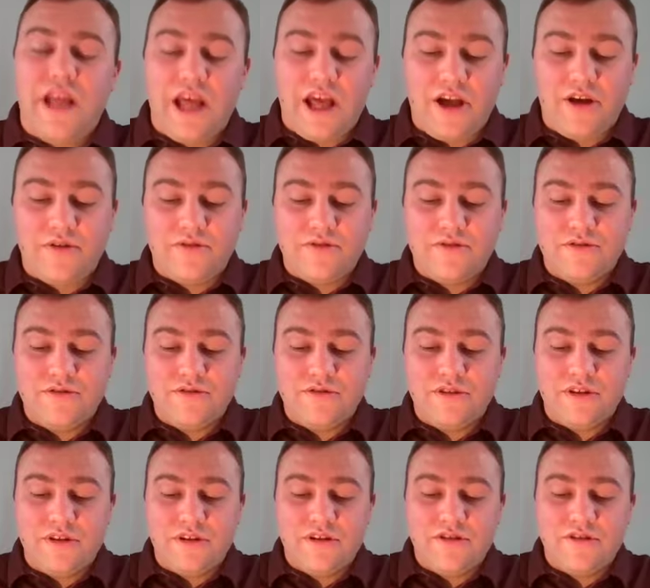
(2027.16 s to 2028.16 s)
No.
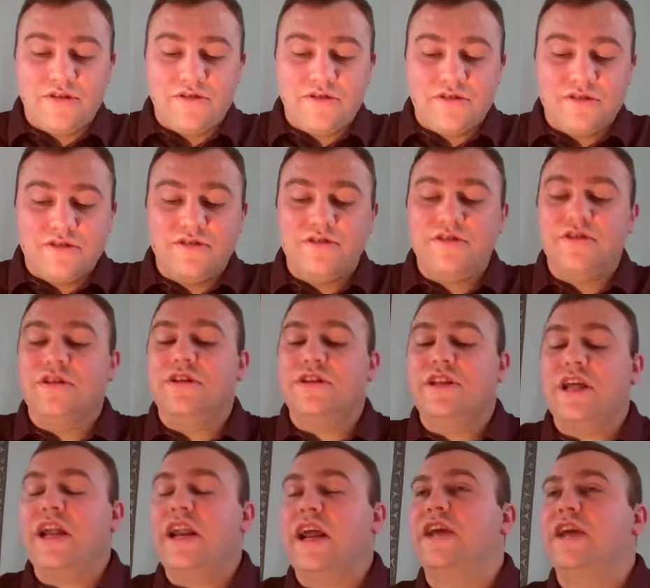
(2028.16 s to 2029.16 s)

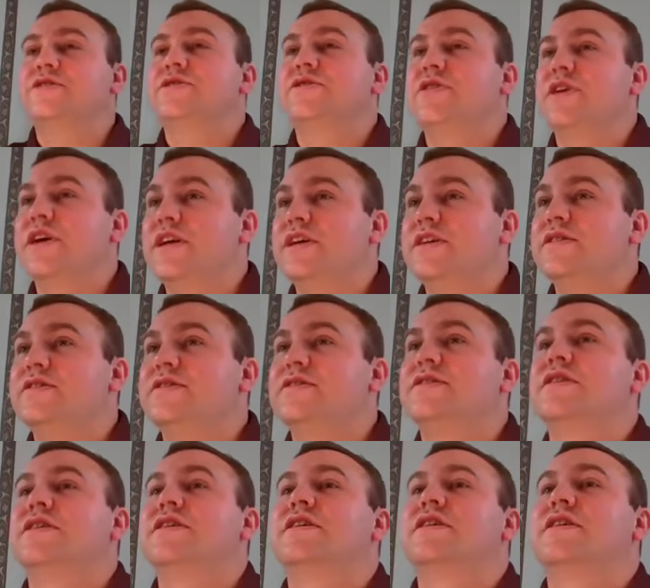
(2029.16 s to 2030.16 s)
That answer
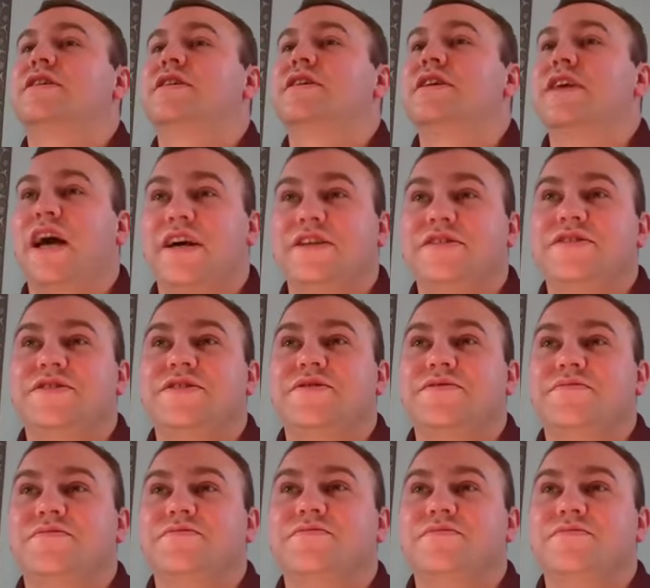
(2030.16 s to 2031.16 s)
is yes.
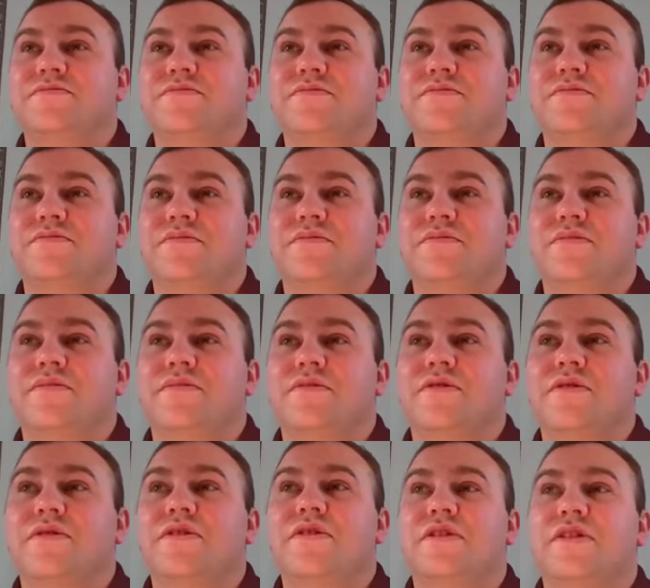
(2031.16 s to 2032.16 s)

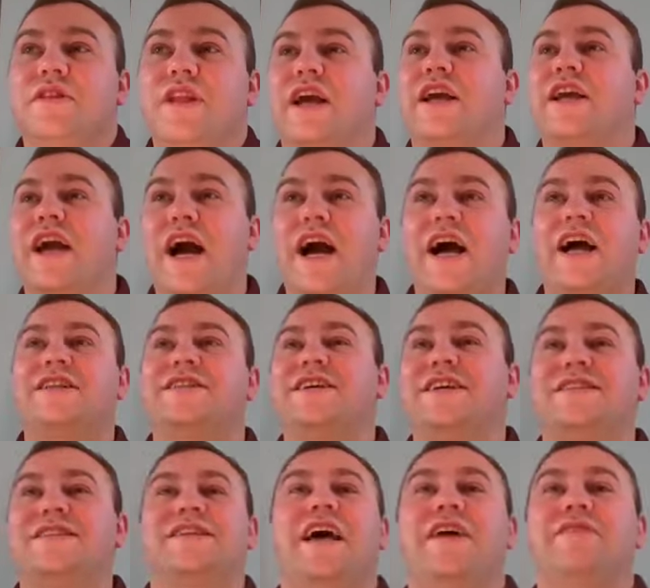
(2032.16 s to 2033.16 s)
That God
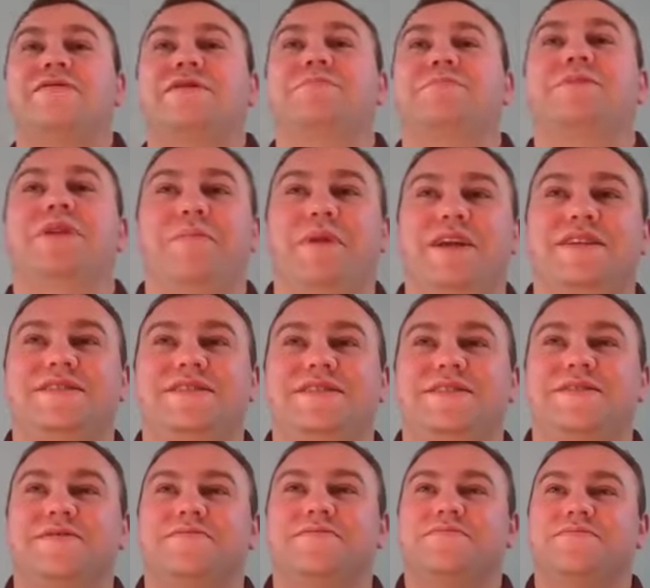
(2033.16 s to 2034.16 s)
does have some
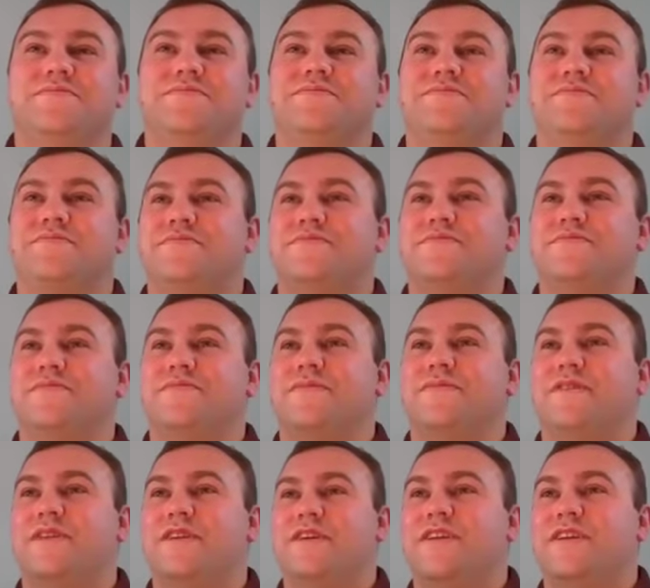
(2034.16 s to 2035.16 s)
limits.
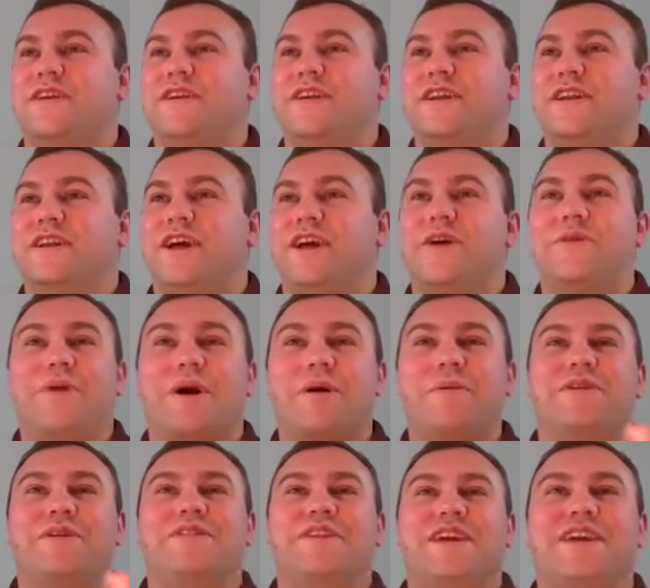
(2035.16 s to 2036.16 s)
Now, you're
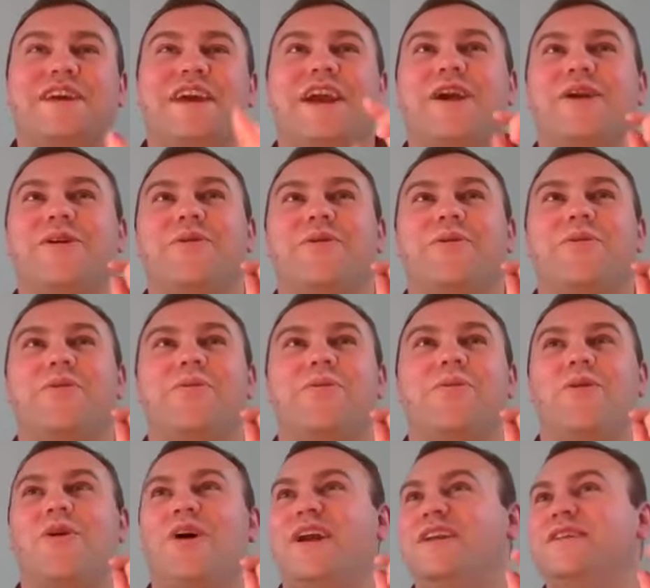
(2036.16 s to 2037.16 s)
probably thinking,
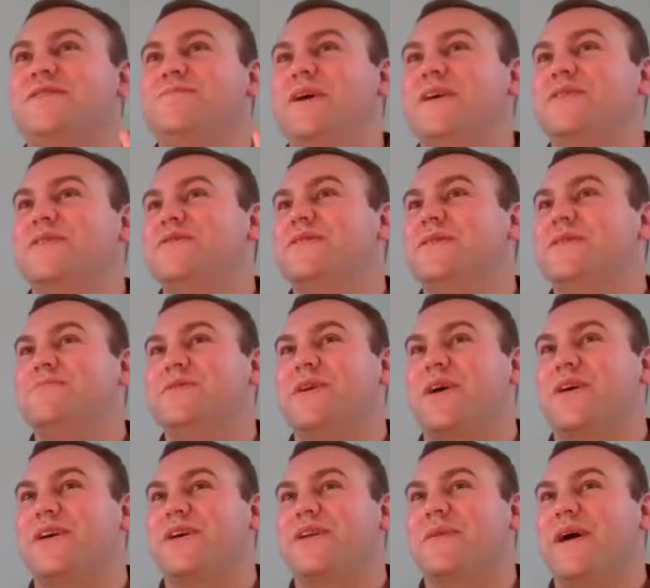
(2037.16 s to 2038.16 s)
what is Pastor Tim
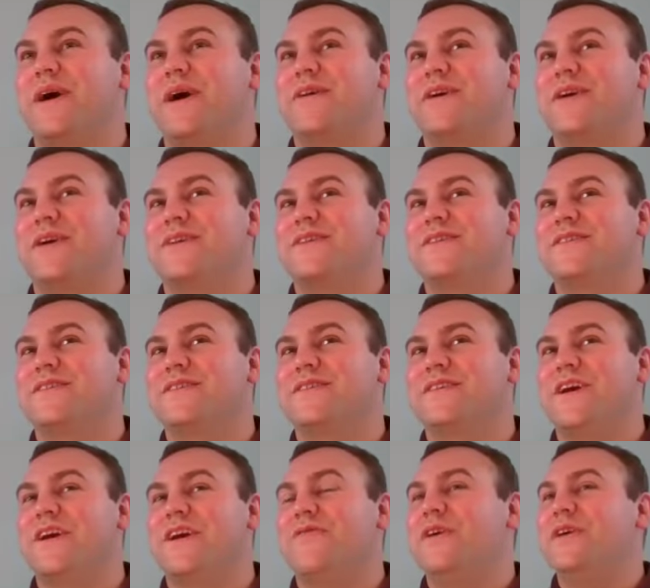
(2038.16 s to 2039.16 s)
talking about here?
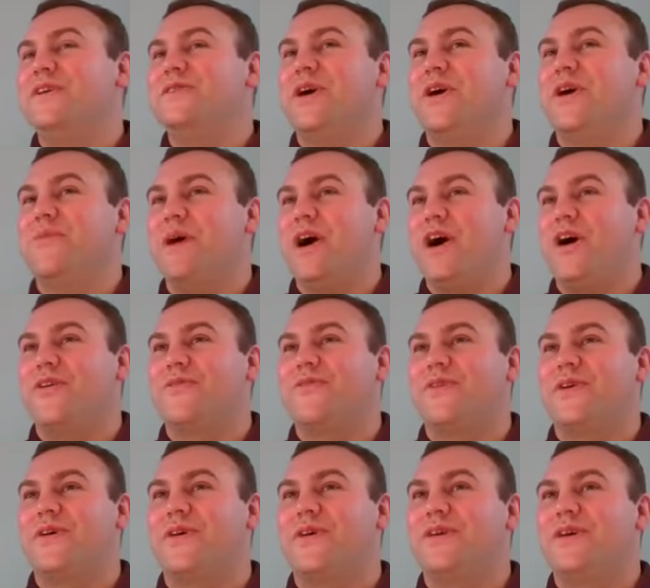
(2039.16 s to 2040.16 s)
If he's all
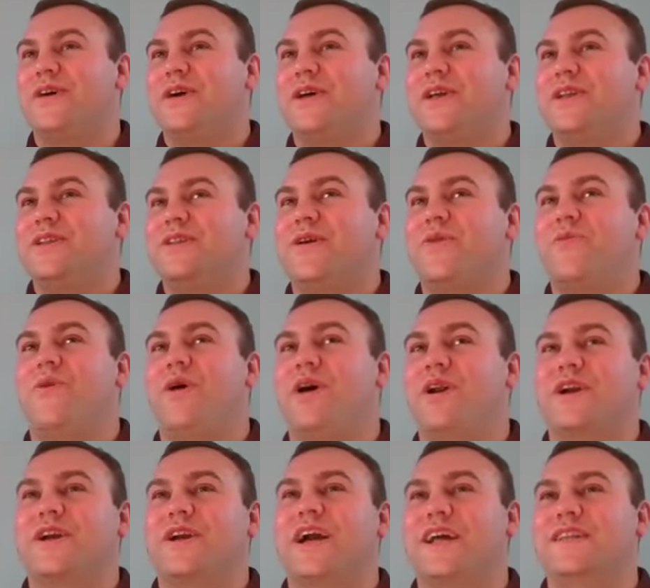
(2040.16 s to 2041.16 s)
powerful, then what
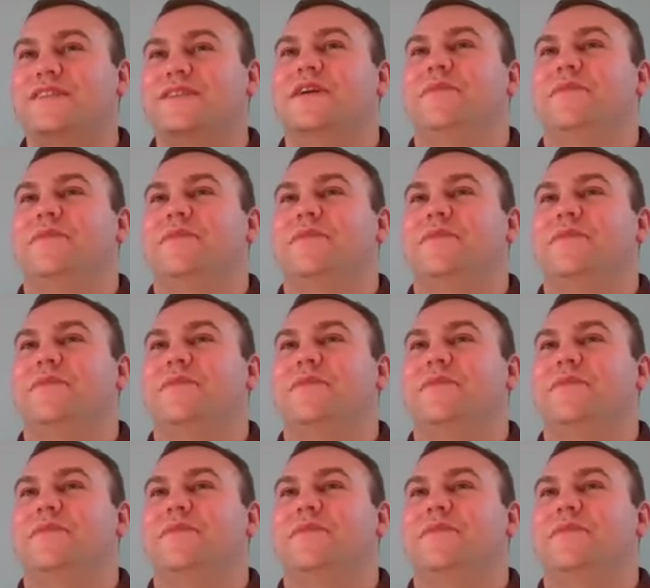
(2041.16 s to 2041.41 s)
are God's